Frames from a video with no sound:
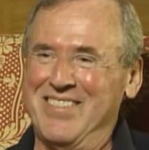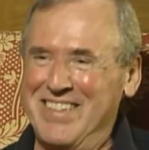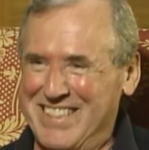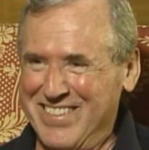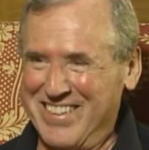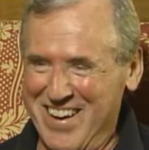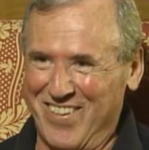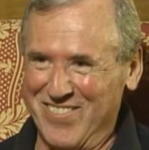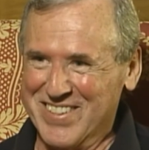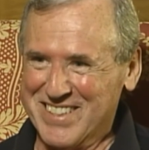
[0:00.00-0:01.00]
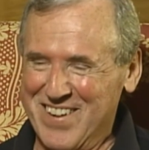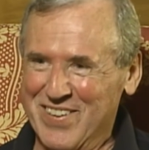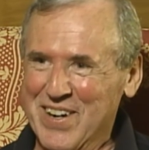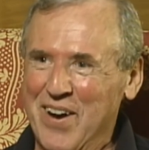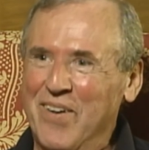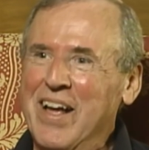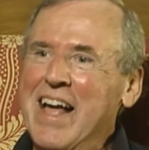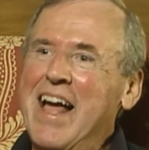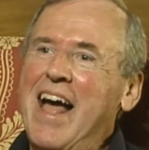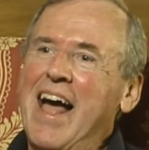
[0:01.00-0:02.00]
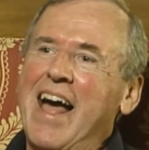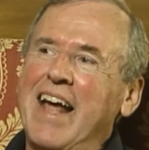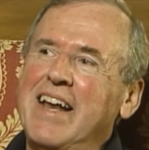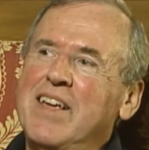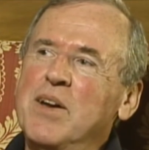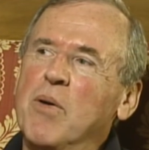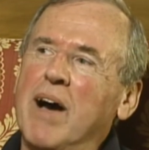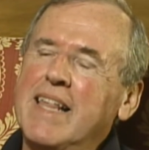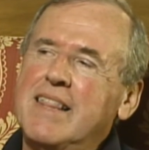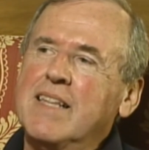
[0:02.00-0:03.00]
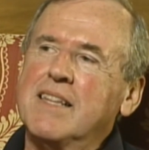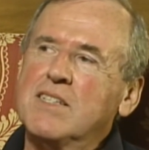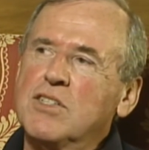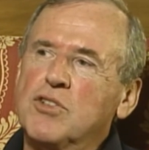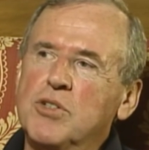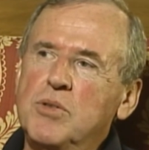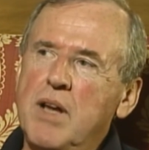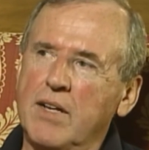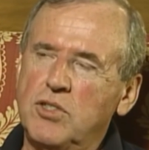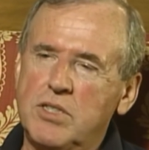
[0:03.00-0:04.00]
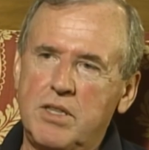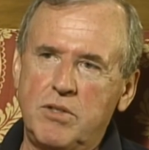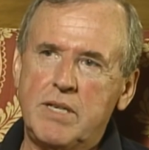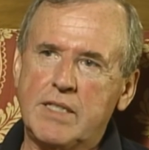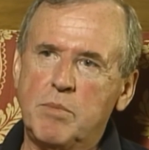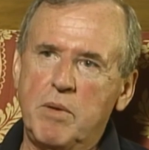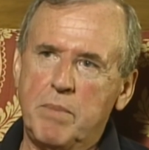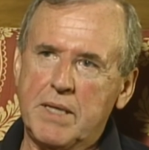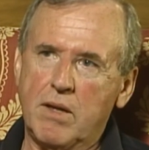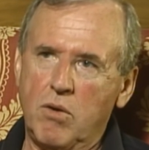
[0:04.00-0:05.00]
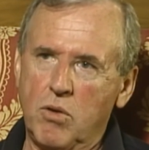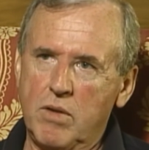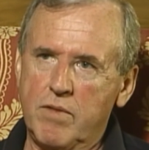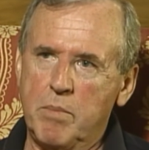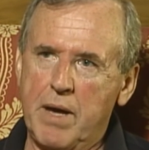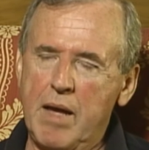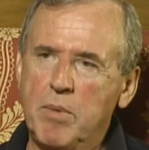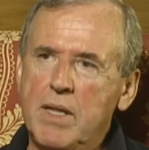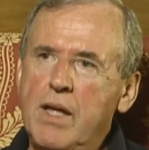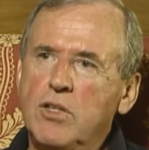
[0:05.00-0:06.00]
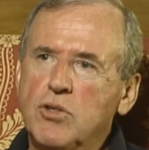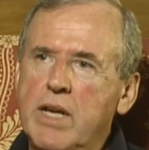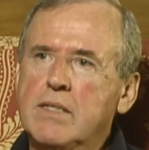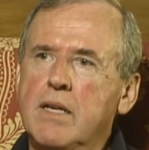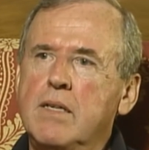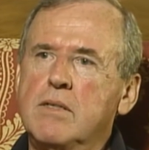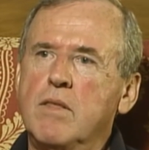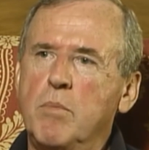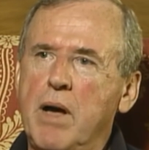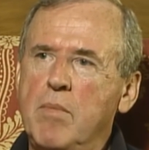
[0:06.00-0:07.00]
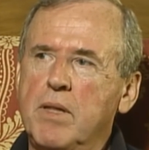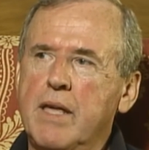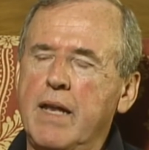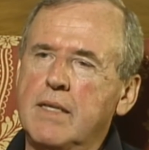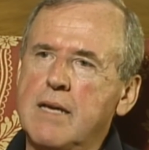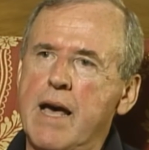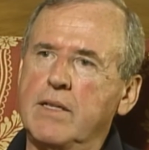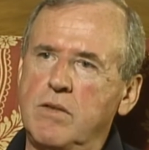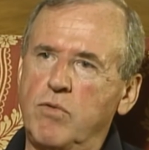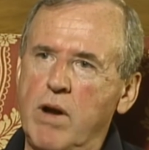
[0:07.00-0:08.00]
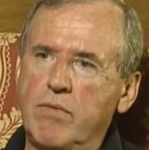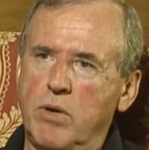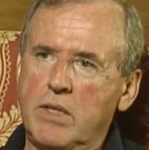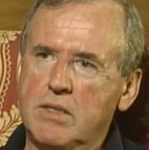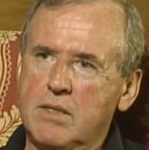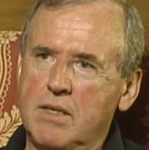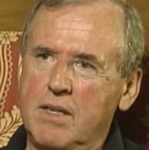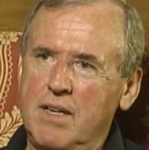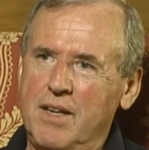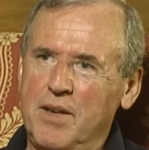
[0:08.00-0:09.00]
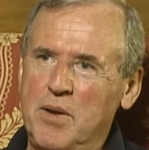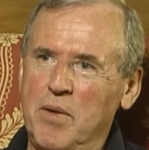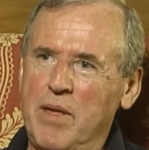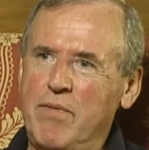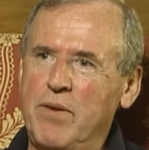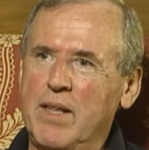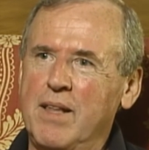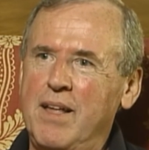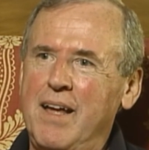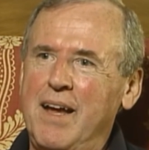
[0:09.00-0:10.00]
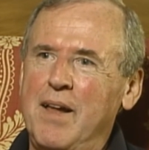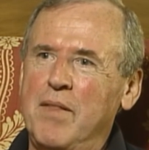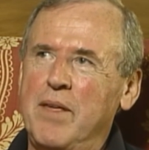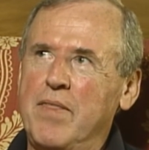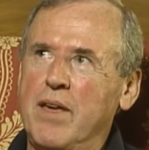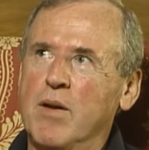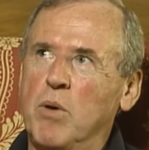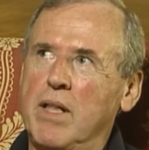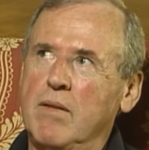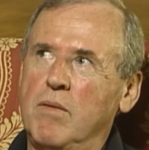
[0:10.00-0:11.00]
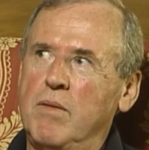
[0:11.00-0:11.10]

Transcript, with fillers: which you almost never know. And, you know, I think this is true not just in the New Testament, but the whole of the Bible. Translators of the Bible get attacks of reverence. You know, they feel, they think, well,